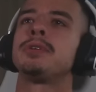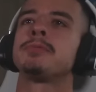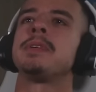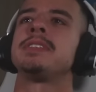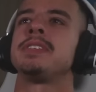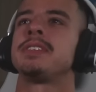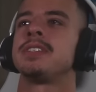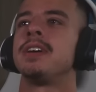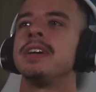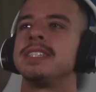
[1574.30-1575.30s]
We talked about this at the
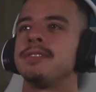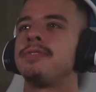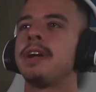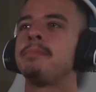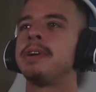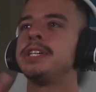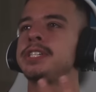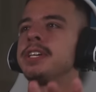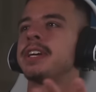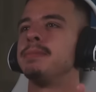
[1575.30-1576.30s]
start. It's the
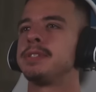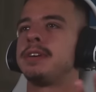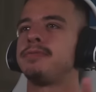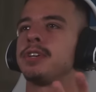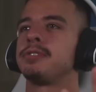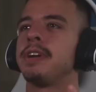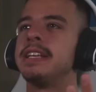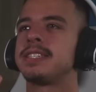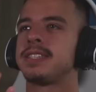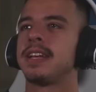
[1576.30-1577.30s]
vibration that comes off that
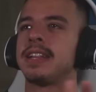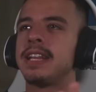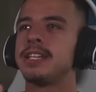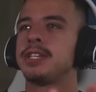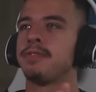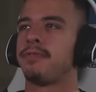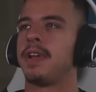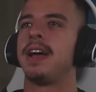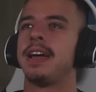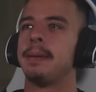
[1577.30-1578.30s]
creates, like, literally
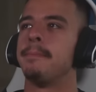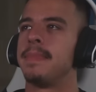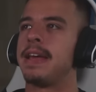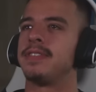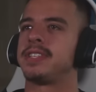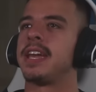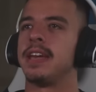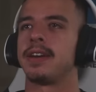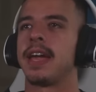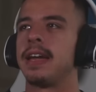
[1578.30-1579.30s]
fly and
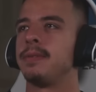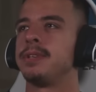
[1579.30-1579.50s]
levitate, okay?